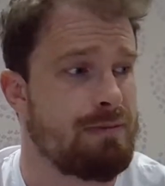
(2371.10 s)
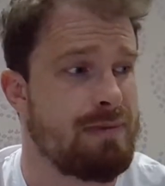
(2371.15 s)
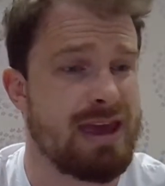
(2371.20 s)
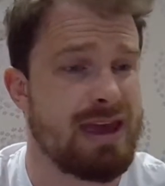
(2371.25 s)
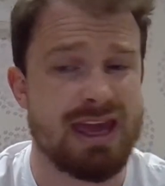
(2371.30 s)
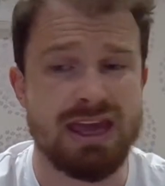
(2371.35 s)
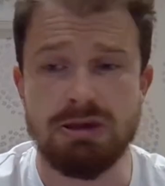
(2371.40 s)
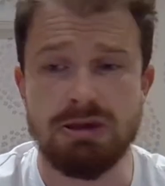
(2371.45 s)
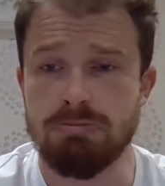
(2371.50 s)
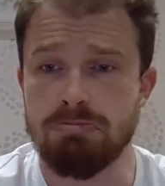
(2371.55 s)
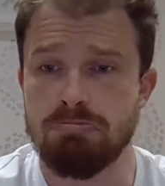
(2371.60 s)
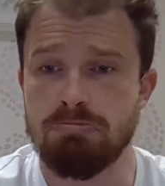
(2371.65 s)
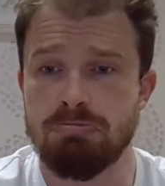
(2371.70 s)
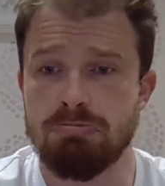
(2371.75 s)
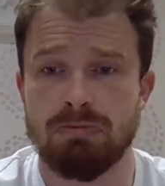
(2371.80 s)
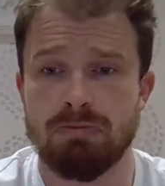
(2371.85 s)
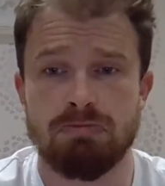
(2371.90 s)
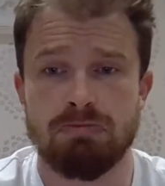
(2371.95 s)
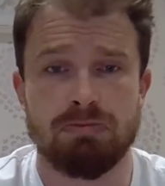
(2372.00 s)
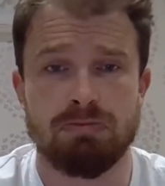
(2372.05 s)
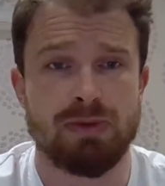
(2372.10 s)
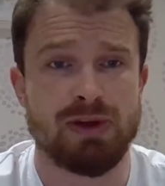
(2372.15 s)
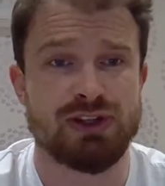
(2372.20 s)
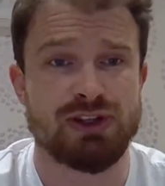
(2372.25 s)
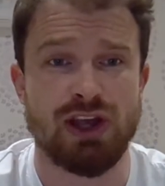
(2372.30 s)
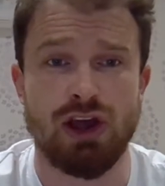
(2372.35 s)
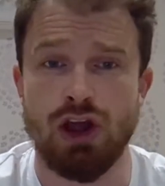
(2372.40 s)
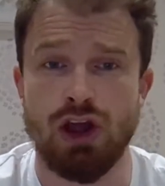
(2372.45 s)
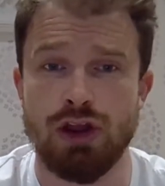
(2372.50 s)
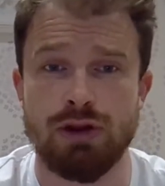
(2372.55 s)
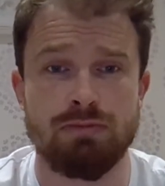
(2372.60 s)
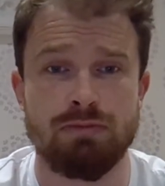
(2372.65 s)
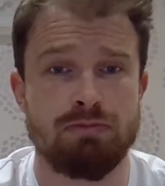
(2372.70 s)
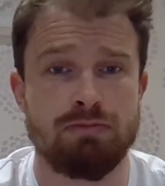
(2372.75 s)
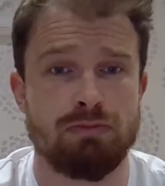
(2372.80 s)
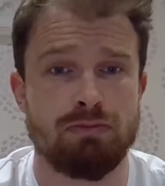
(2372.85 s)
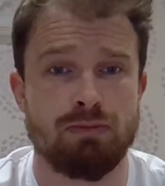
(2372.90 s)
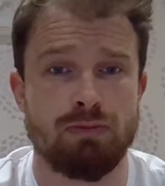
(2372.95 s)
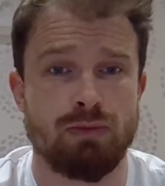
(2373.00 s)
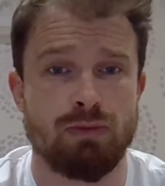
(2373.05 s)
For me, it's at
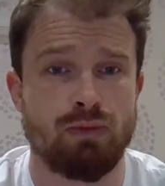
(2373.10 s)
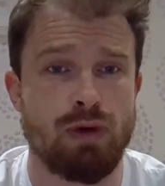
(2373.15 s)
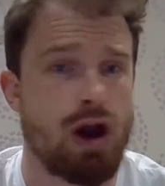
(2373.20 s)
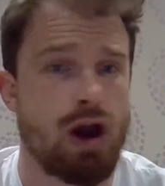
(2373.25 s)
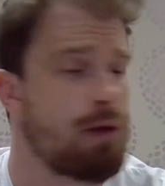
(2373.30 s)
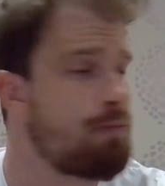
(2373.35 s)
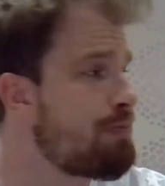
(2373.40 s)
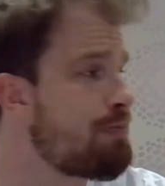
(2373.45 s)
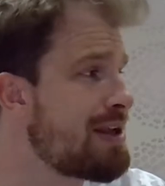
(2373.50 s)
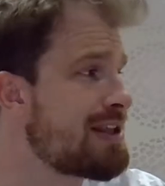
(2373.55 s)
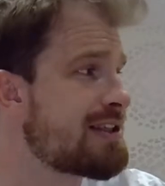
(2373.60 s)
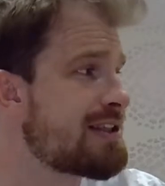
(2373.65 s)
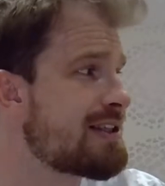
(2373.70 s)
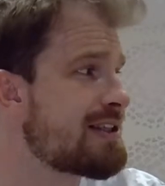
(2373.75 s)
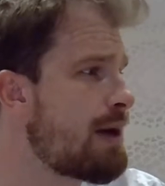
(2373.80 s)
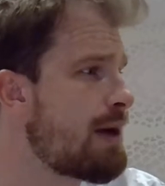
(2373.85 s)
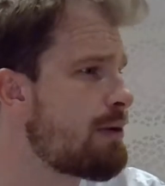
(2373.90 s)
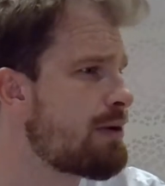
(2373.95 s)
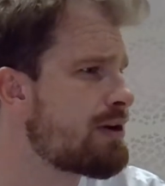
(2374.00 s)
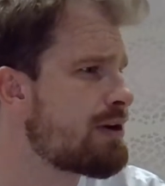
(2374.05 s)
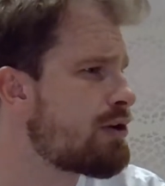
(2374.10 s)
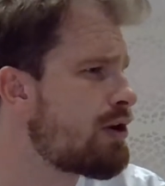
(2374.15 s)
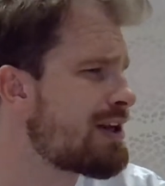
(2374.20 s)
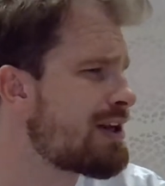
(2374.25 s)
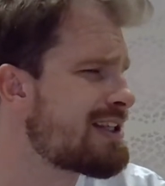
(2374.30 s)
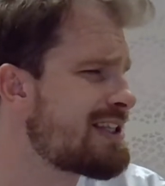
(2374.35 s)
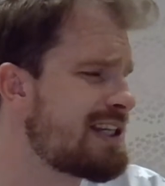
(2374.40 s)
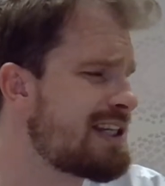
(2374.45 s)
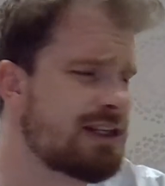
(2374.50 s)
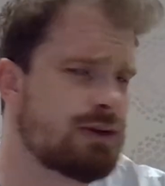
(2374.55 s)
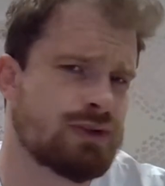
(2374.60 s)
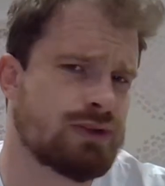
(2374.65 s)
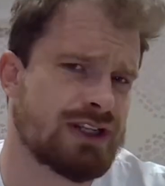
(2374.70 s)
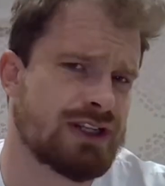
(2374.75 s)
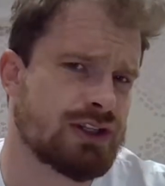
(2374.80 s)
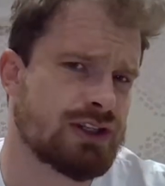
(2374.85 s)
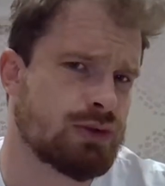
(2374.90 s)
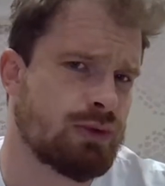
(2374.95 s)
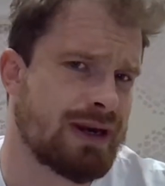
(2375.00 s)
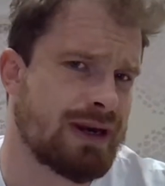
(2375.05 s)
home. We're unbeaten now in 19, or
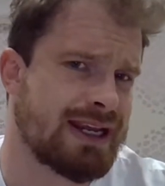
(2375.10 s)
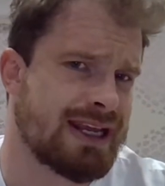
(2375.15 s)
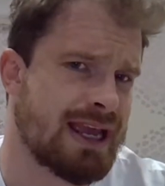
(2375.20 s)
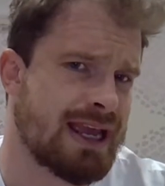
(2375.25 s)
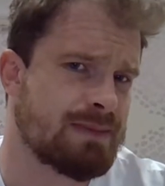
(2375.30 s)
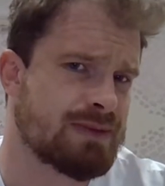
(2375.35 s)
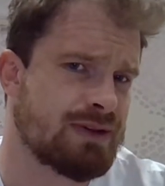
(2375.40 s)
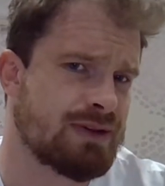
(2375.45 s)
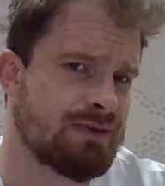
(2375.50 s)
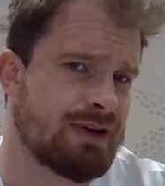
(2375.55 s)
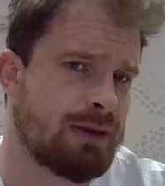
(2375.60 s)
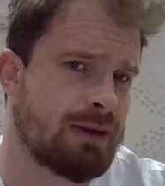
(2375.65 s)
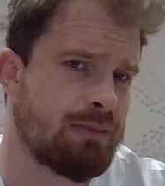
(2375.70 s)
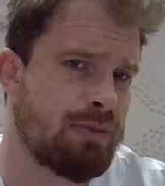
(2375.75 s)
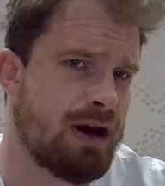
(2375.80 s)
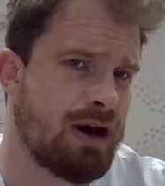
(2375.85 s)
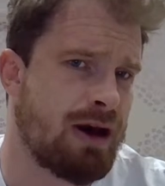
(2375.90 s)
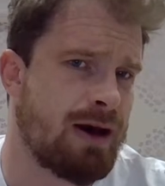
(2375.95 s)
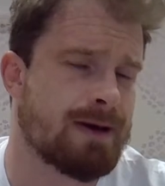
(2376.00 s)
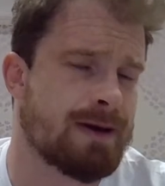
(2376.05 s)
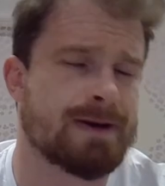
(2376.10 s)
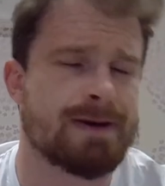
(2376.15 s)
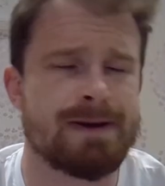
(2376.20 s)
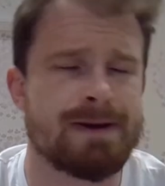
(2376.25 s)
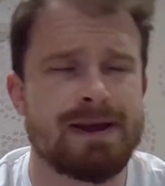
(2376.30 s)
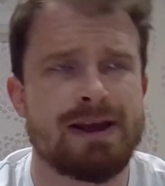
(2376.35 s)
is it 20 games at Villa Park?